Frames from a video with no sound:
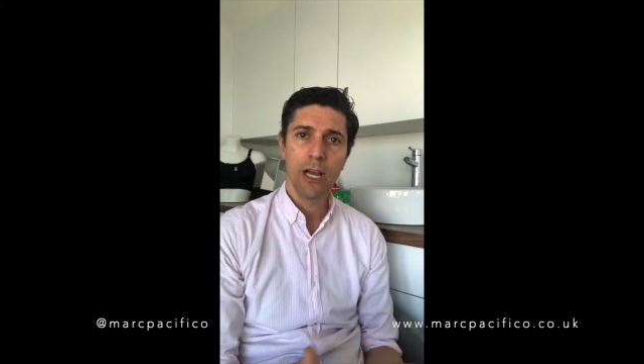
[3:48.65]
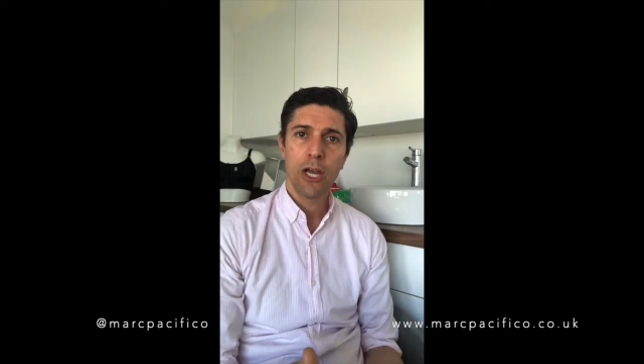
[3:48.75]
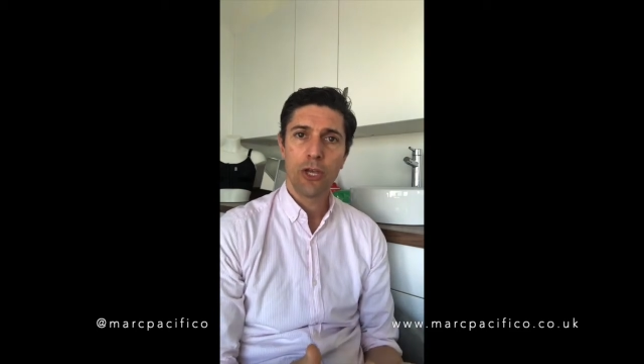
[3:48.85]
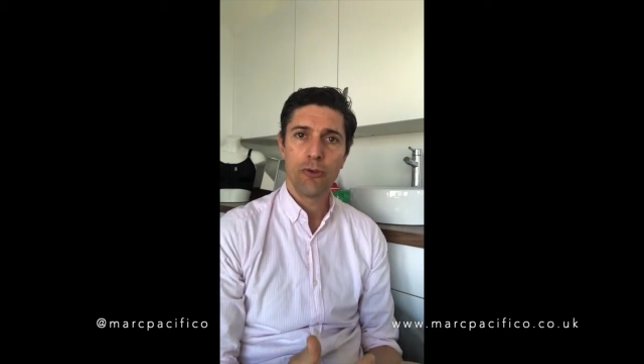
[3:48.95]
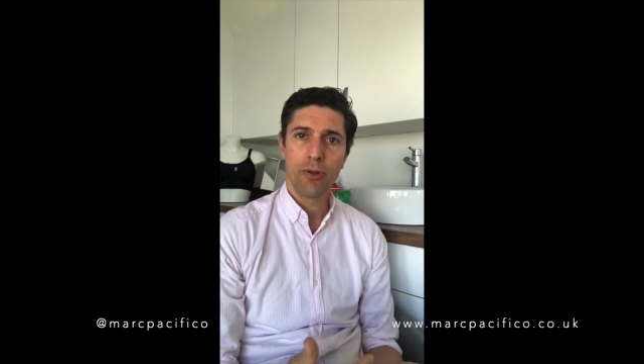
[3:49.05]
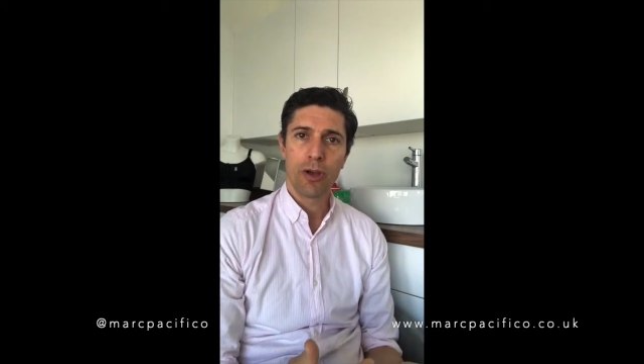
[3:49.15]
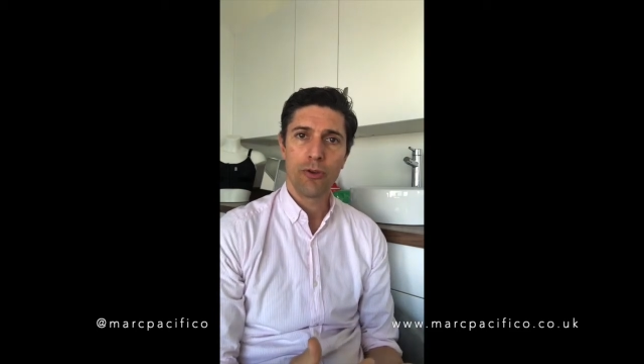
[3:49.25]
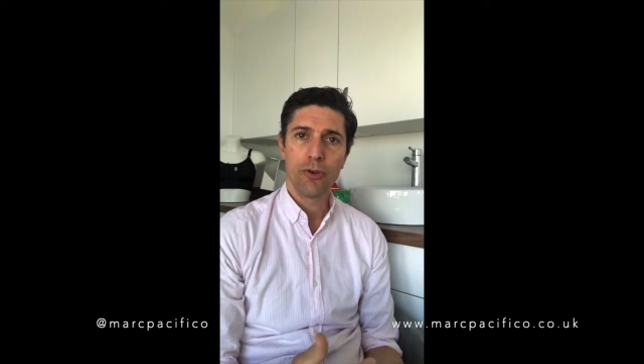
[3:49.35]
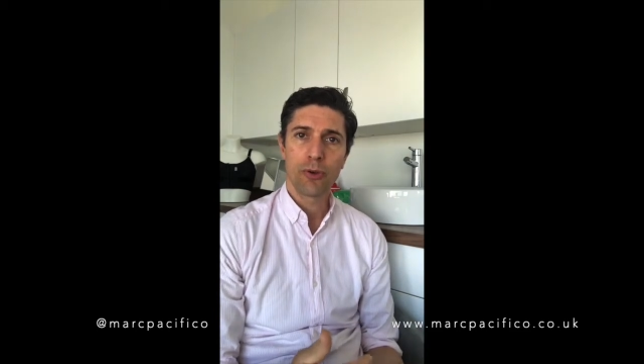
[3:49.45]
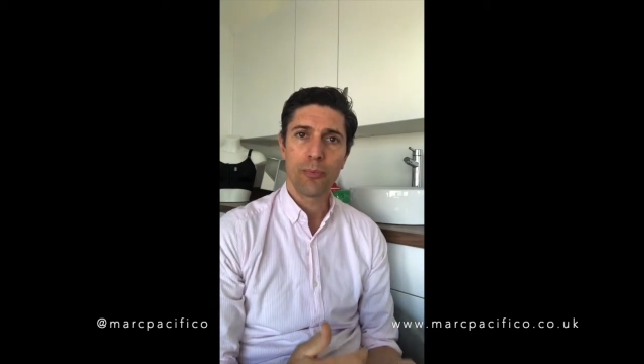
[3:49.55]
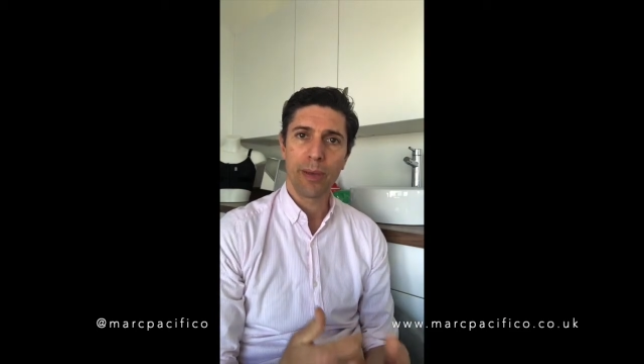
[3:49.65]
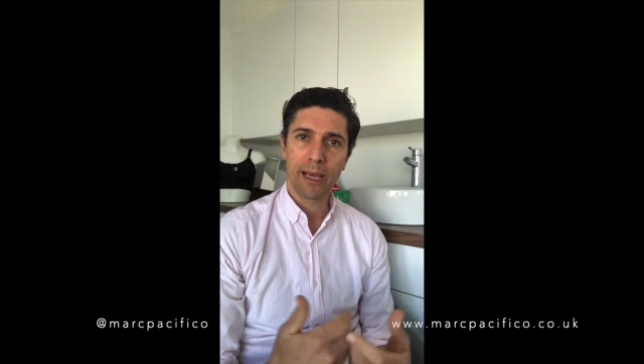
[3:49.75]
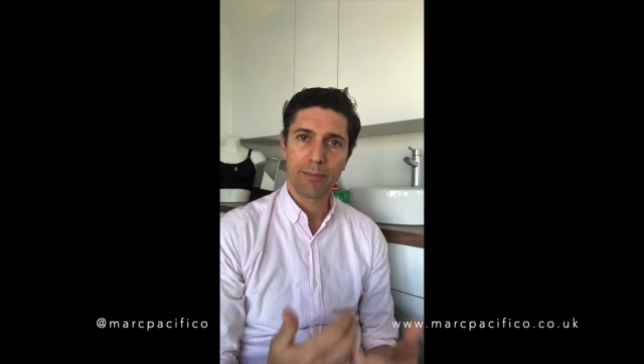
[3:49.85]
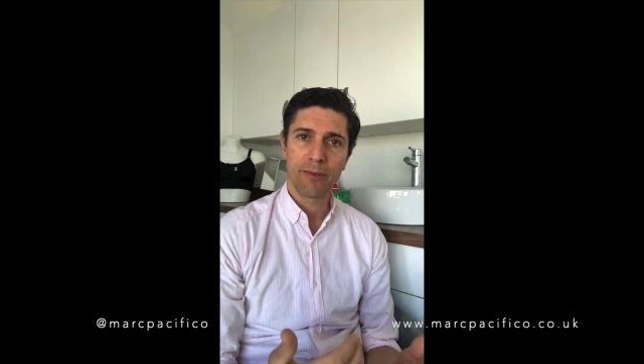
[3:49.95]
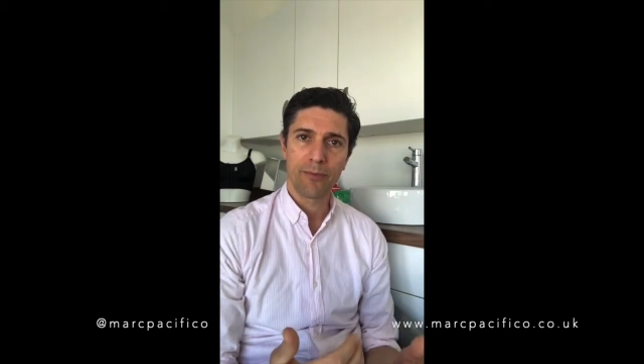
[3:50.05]
you know you can pick up
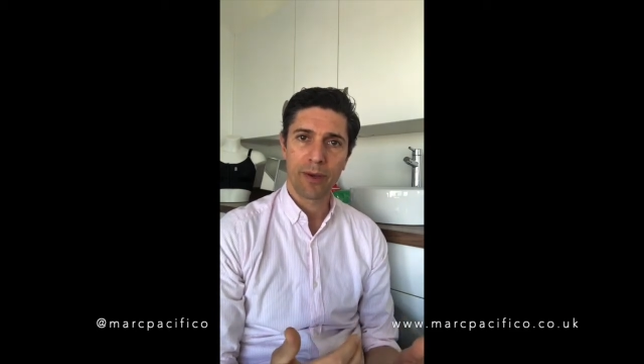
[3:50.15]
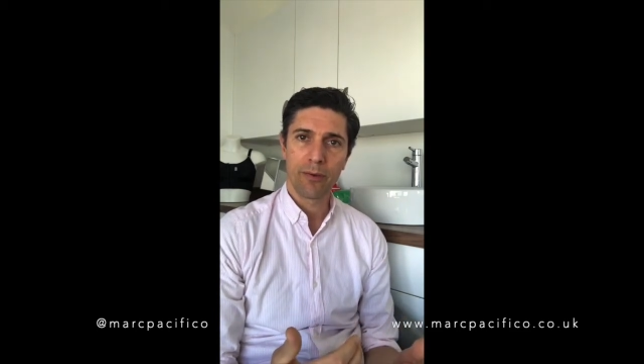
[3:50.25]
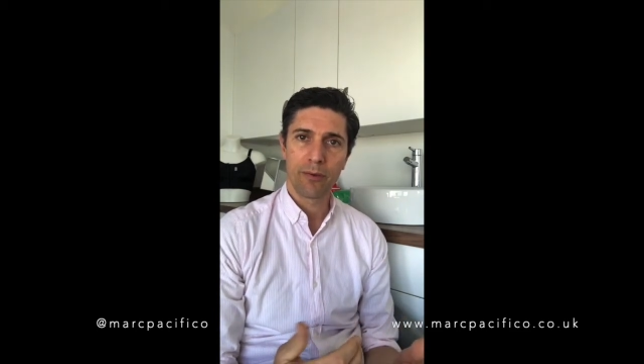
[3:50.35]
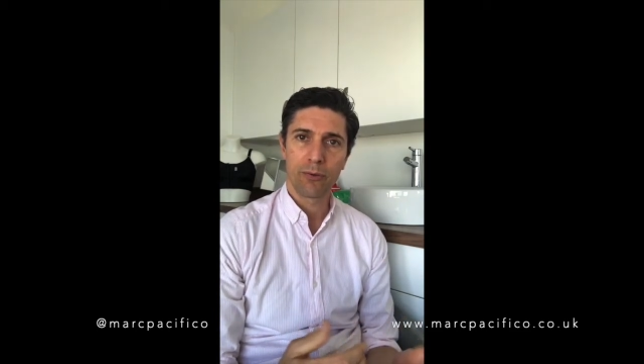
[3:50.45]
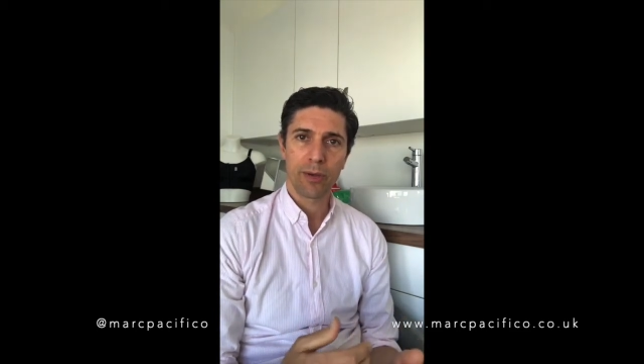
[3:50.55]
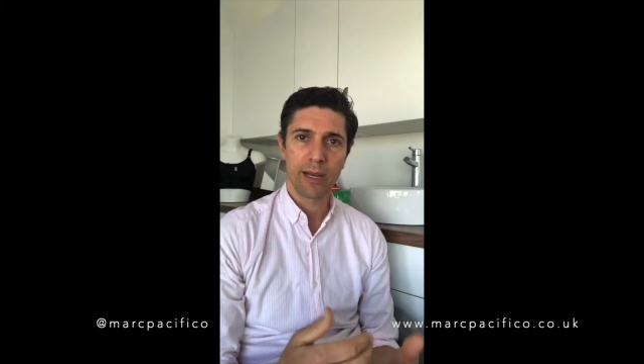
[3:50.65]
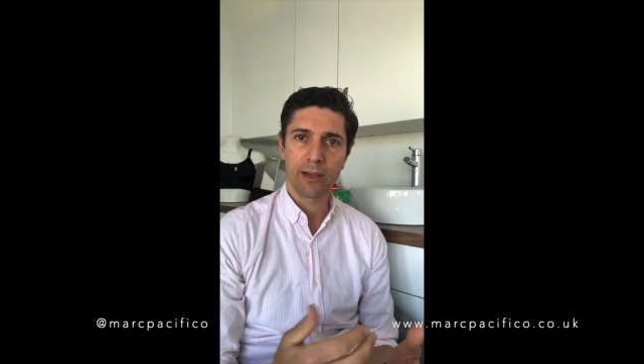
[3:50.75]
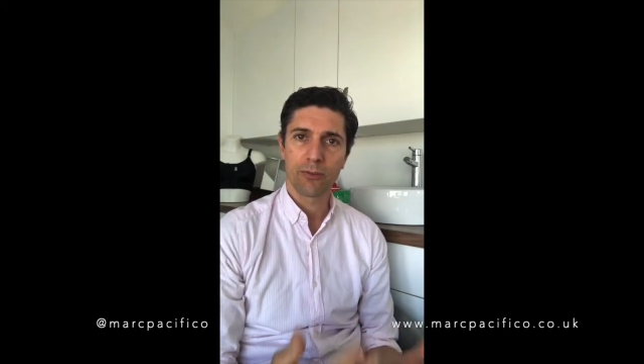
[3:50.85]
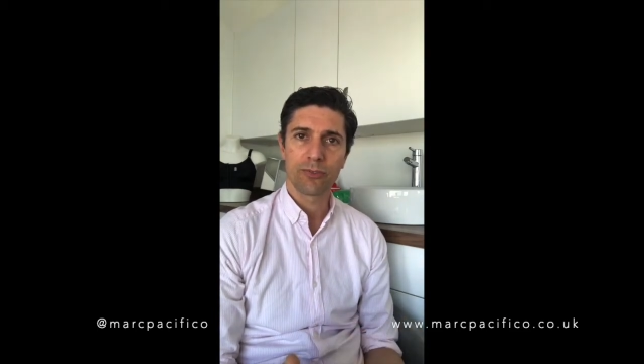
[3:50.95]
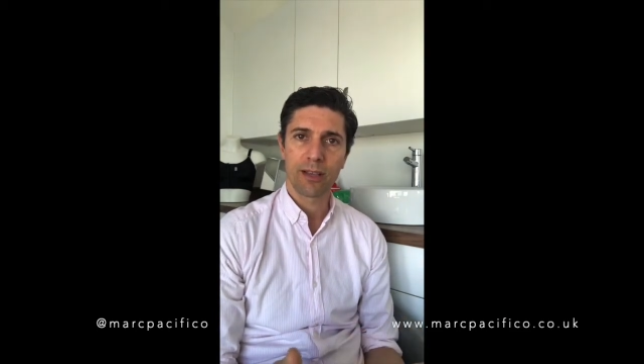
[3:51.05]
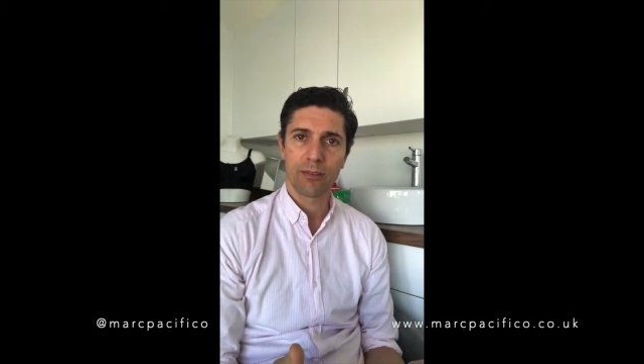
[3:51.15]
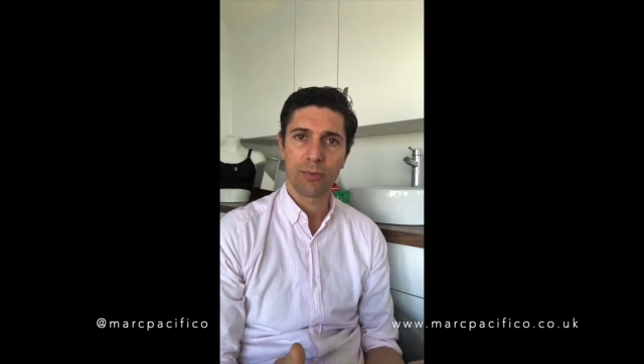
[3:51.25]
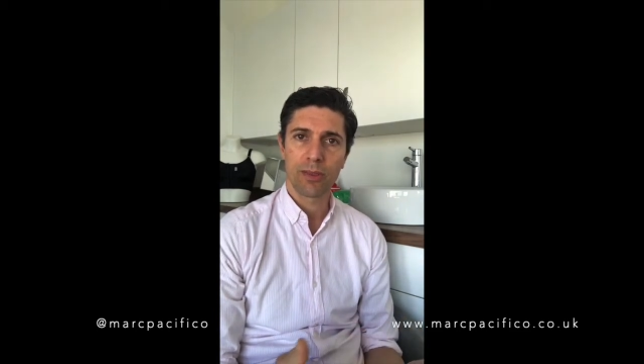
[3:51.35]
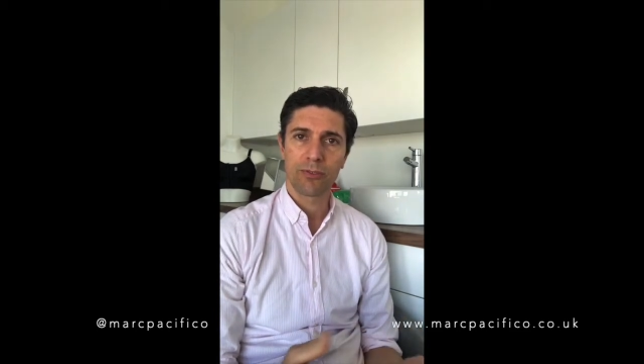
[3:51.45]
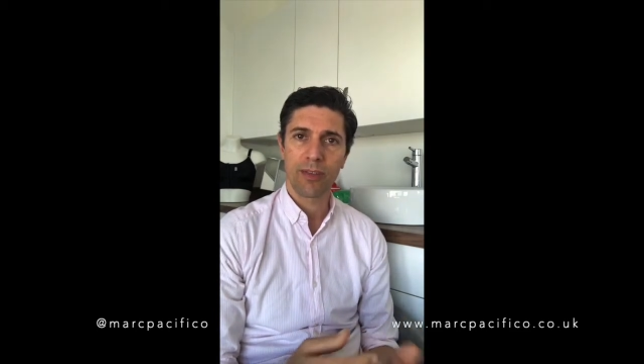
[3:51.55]
the phone or get in contact with
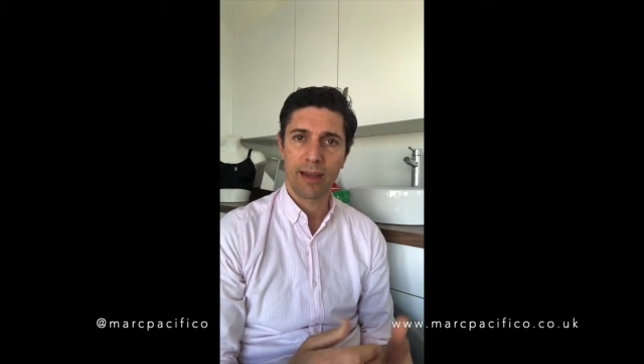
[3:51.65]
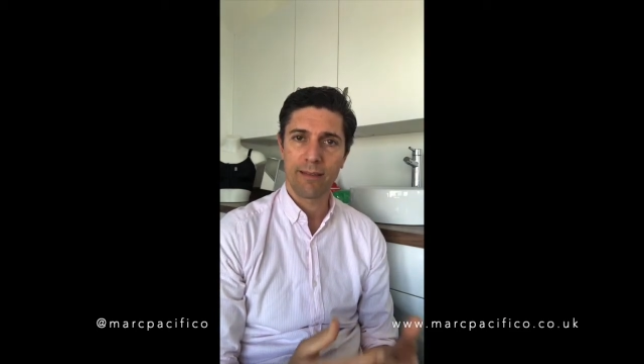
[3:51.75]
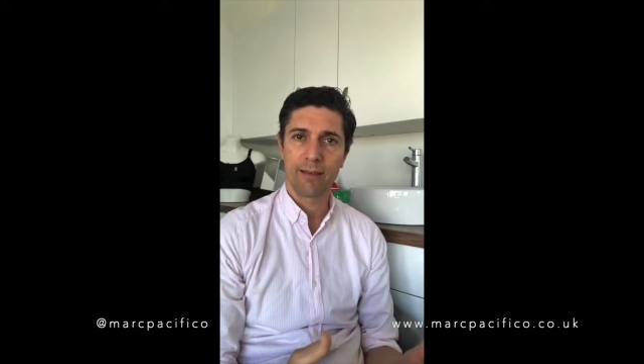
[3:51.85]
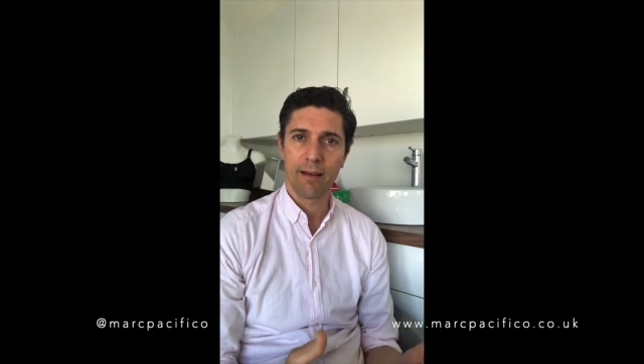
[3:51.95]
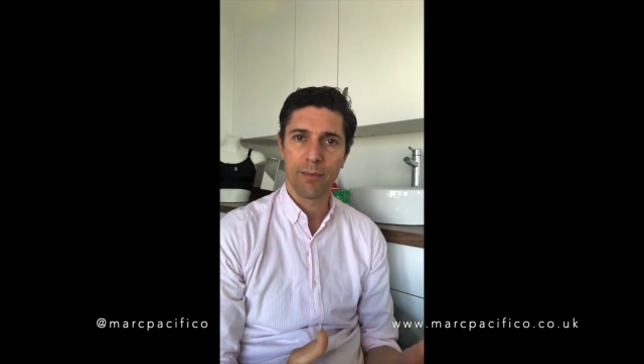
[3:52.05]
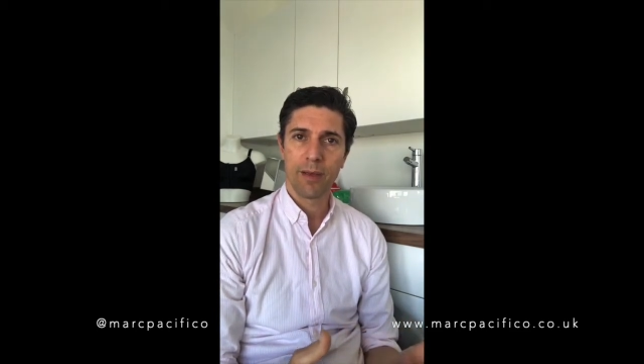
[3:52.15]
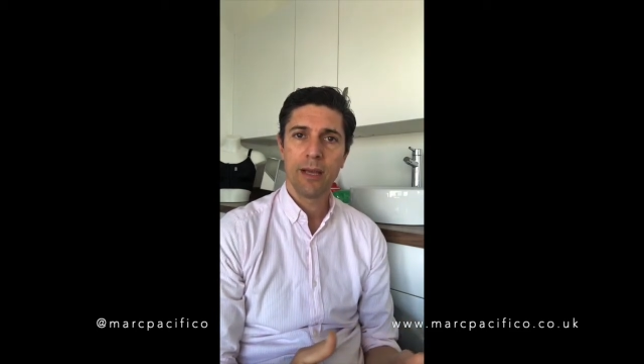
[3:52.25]
us anytime